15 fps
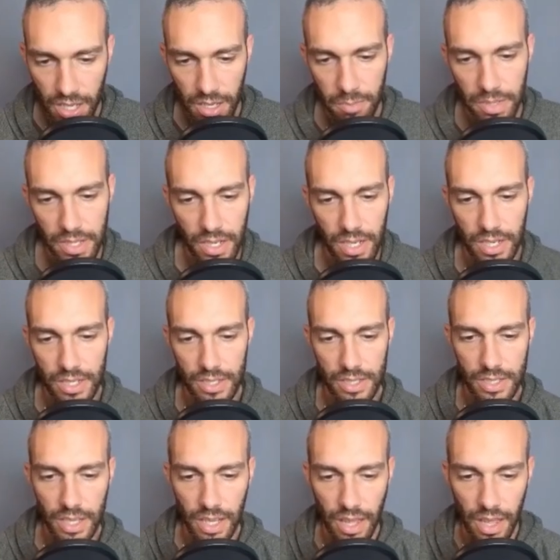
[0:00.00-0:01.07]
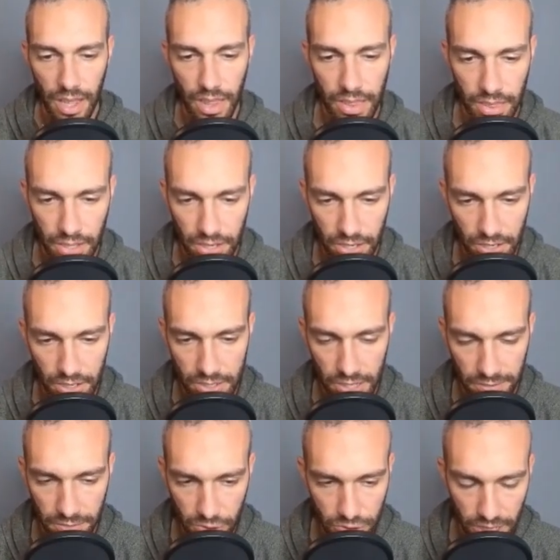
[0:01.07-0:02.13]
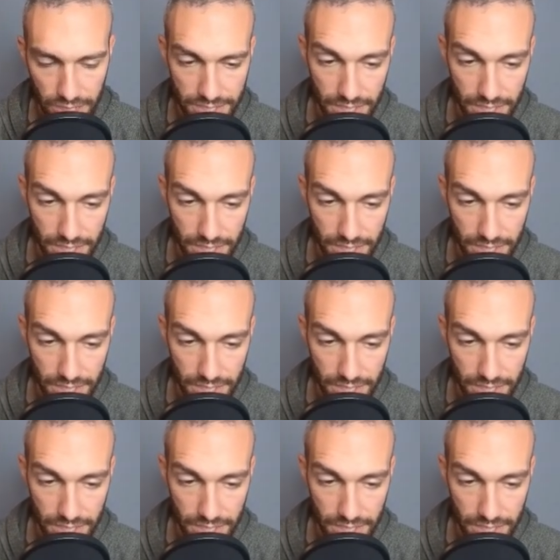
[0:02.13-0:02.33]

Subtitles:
Because their Typhlosion has